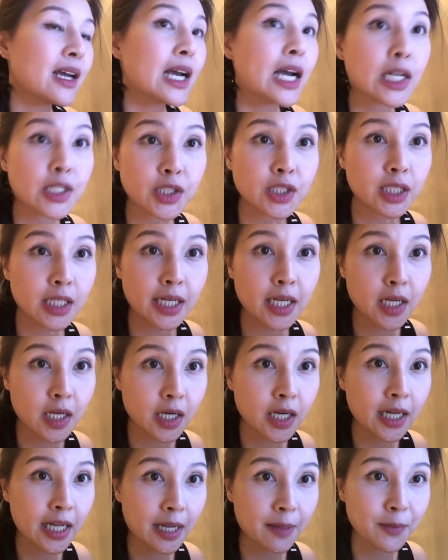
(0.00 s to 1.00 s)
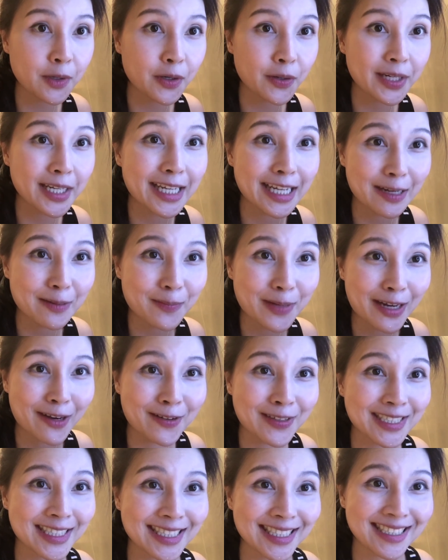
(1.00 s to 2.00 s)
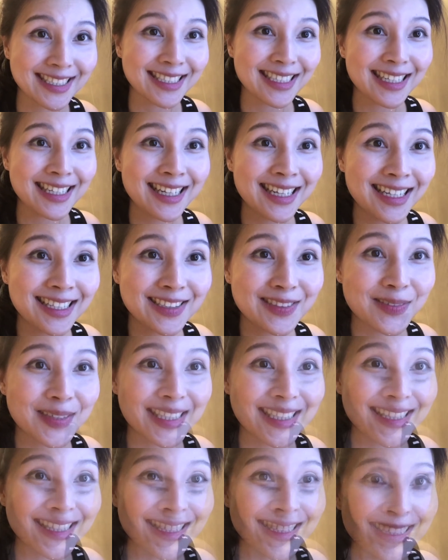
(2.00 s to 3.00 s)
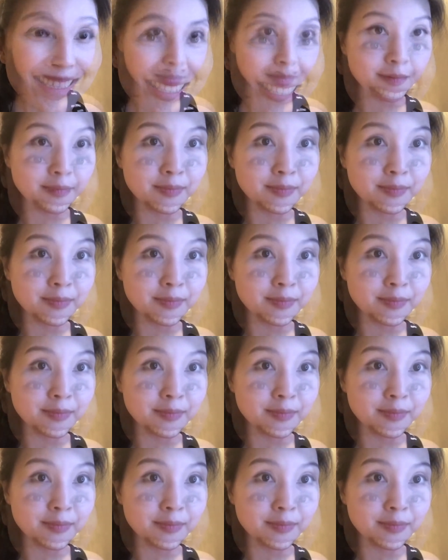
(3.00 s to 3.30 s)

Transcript: Actually, I am going to get a pair of tweezers.